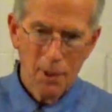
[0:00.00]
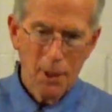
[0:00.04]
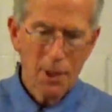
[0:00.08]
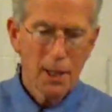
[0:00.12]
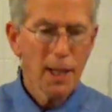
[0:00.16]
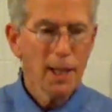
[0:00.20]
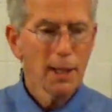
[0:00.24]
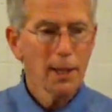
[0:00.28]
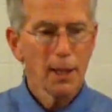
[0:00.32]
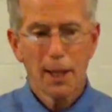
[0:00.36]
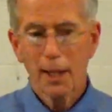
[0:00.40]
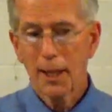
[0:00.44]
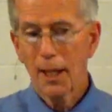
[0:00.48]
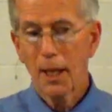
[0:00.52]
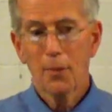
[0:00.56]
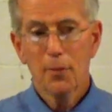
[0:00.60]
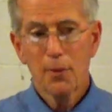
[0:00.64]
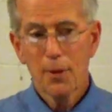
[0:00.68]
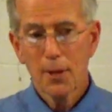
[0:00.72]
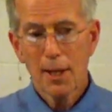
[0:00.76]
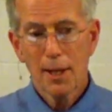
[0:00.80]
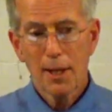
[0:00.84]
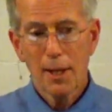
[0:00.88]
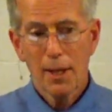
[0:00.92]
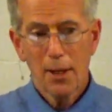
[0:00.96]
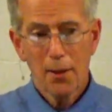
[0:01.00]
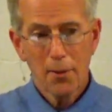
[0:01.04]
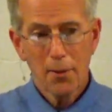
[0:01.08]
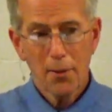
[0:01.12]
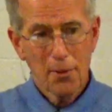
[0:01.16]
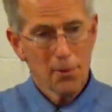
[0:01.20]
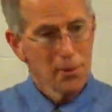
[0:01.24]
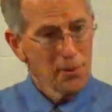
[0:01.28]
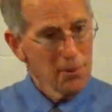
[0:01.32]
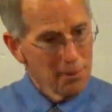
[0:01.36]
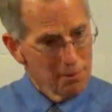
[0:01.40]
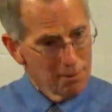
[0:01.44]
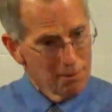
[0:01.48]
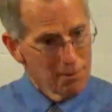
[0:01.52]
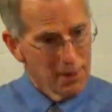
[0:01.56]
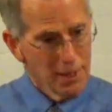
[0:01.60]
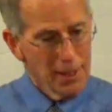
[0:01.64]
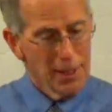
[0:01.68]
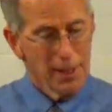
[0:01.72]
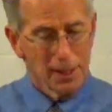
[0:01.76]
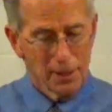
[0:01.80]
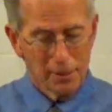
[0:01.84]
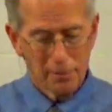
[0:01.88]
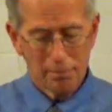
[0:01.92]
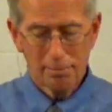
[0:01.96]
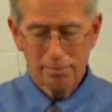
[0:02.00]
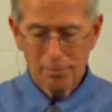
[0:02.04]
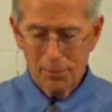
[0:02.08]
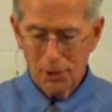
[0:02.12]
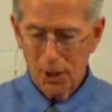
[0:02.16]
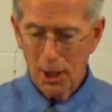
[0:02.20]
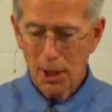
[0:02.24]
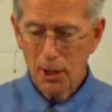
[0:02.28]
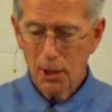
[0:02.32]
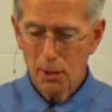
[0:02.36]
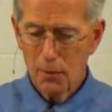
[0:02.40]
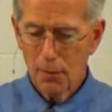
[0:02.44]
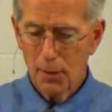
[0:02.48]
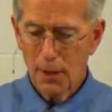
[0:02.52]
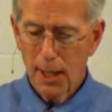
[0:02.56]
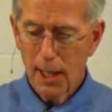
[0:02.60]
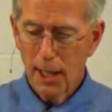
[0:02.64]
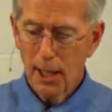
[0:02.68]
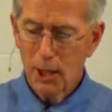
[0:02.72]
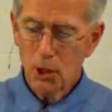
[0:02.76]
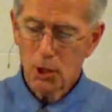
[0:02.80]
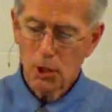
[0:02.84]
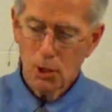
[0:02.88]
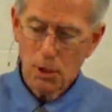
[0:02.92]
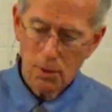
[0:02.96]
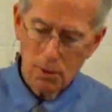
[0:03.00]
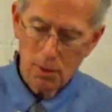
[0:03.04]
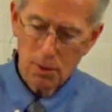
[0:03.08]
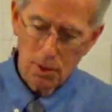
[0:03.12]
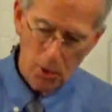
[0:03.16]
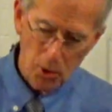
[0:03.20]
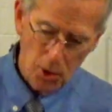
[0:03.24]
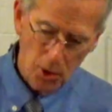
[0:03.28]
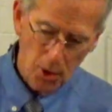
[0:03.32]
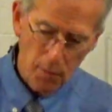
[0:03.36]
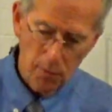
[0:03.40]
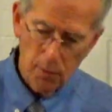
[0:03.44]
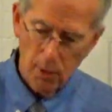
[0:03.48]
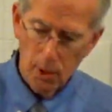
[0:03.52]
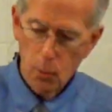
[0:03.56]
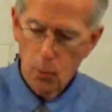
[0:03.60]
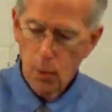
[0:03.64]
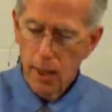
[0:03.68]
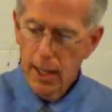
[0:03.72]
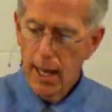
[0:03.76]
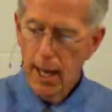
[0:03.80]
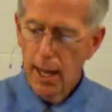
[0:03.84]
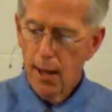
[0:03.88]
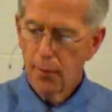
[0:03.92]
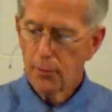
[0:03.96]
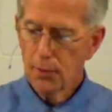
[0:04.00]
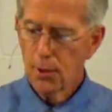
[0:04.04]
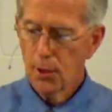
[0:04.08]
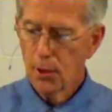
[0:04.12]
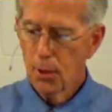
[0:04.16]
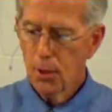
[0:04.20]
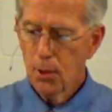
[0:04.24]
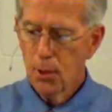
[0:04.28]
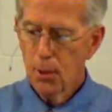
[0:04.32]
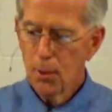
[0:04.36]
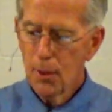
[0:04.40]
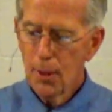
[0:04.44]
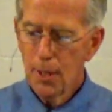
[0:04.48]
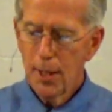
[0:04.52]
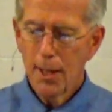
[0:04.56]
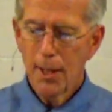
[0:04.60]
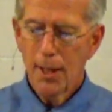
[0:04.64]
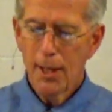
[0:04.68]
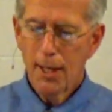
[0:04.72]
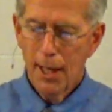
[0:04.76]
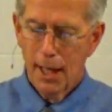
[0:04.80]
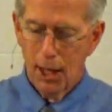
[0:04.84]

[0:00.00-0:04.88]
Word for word: But again, like every other thing in sanctification, there's something we have to do